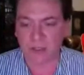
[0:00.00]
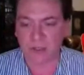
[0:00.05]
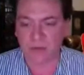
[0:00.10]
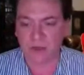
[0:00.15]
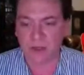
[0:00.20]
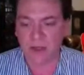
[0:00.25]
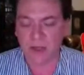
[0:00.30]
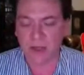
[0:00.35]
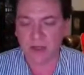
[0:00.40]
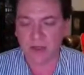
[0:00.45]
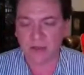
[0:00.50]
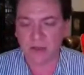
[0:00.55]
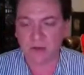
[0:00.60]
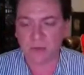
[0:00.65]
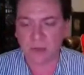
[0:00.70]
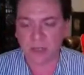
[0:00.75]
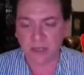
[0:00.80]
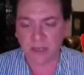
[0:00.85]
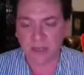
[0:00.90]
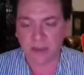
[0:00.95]
So I
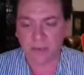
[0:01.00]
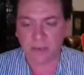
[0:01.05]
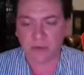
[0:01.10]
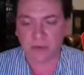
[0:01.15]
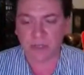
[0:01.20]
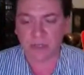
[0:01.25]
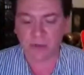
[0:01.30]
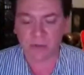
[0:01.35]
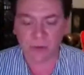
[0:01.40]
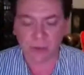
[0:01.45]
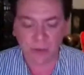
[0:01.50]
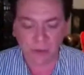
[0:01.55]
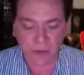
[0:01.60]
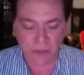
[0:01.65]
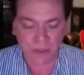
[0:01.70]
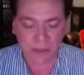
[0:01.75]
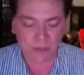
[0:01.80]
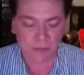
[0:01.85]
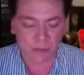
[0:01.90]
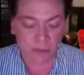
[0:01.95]
think we can get pretty
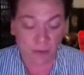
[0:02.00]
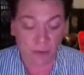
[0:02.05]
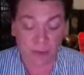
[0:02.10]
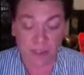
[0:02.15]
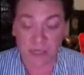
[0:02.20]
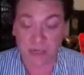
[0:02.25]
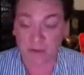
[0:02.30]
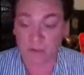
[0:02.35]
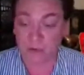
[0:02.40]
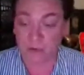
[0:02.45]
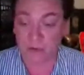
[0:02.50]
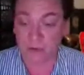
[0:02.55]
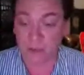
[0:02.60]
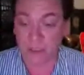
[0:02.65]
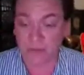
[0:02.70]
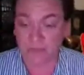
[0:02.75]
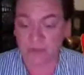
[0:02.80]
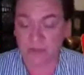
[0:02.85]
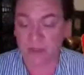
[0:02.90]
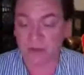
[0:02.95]
close that we know it's after
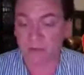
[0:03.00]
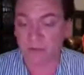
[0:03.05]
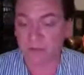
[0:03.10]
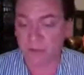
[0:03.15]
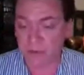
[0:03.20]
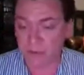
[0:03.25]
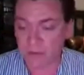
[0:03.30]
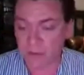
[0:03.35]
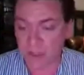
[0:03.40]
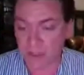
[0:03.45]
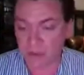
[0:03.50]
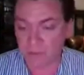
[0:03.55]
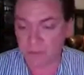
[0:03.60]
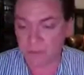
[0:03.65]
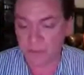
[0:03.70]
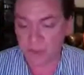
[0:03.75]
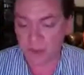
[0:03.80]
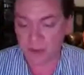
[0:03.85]
1750.